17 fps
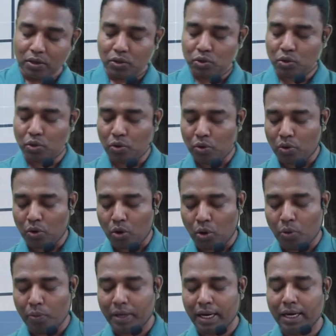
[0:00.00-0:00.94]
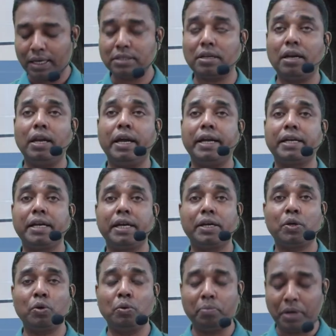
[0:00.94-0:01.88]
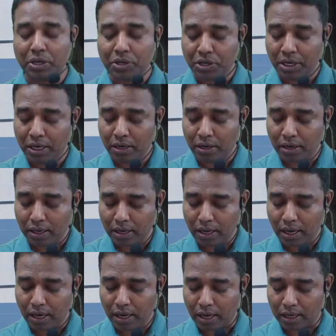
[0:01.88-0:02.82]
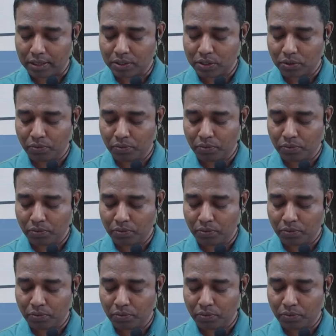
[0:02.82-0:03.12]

So overheads related to machine running hours.